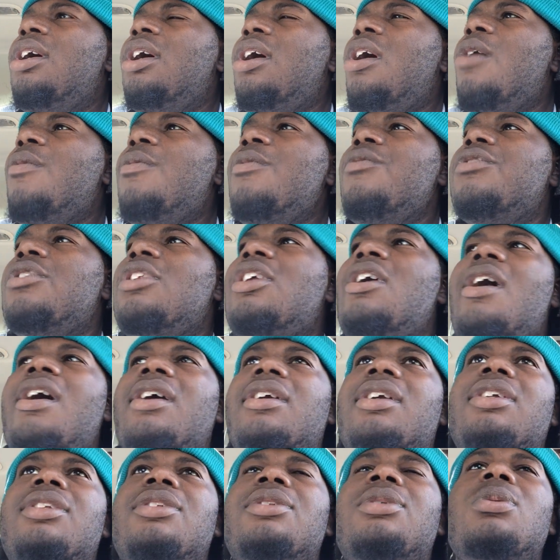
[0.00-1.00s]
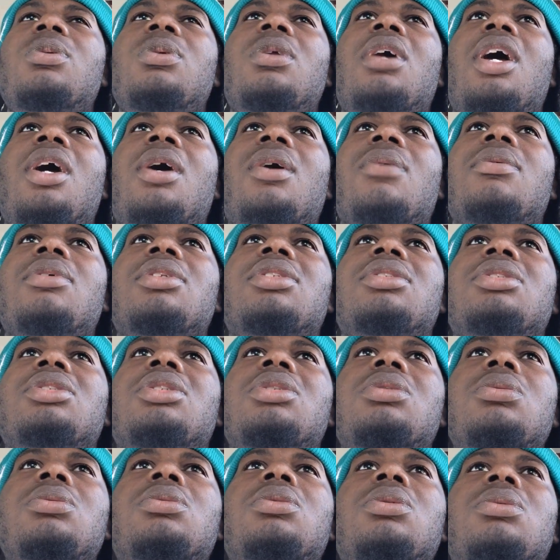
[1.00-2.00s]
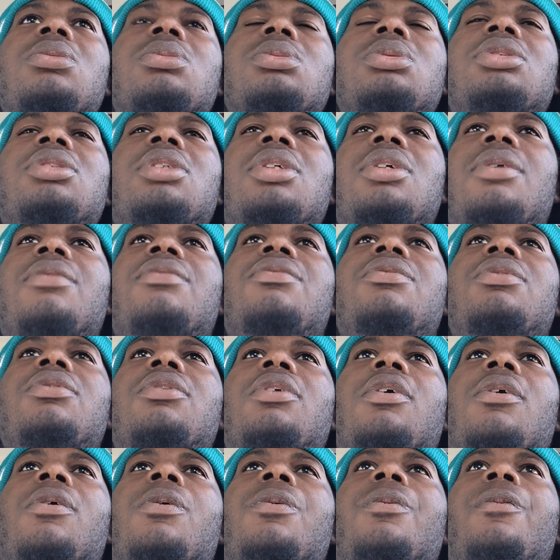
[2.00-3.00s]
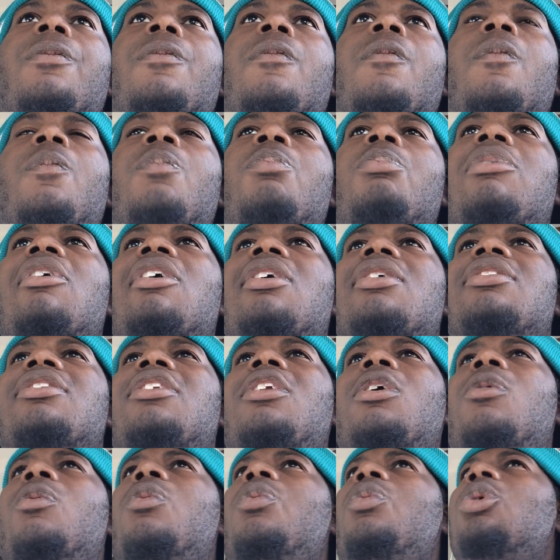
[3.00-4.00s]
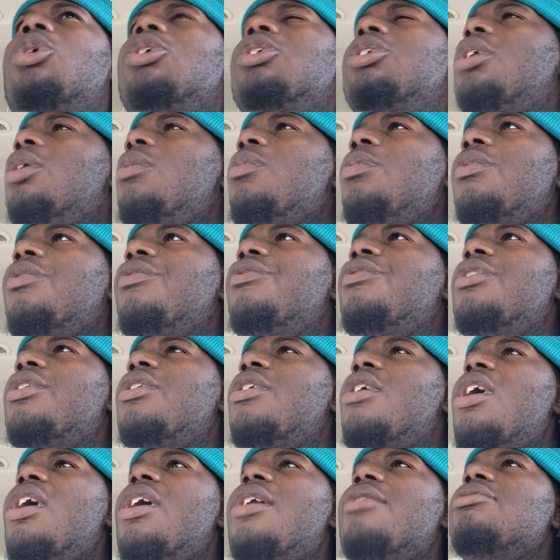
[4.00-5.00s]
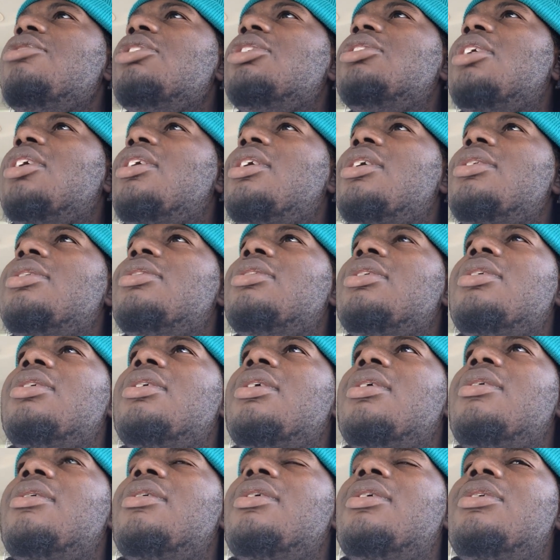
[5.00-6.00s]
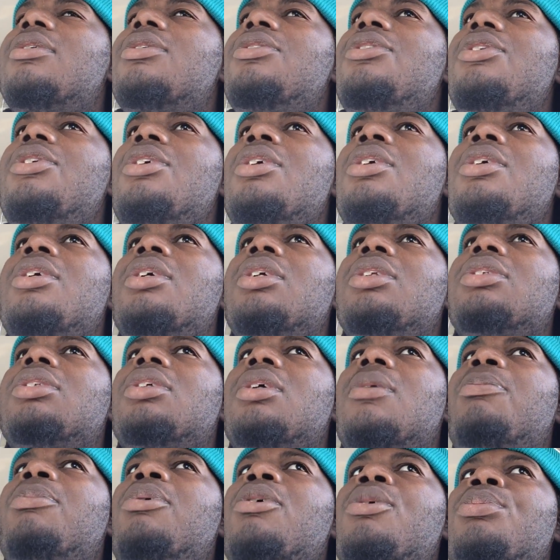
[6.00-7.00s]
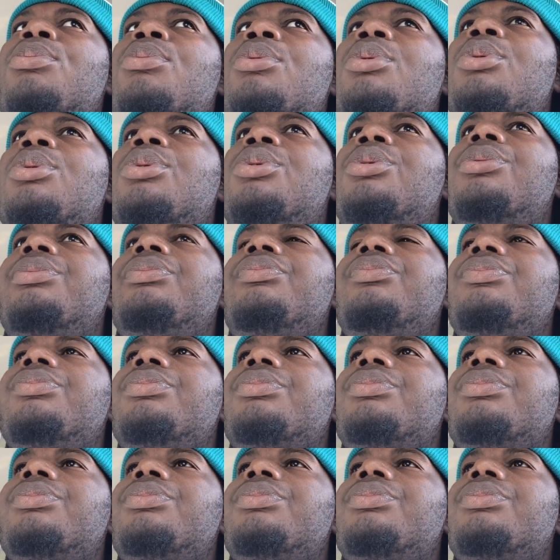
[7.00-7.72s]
hopefully I can do that with this YouTube stuff, you know. But don't don't reveal everything to your to people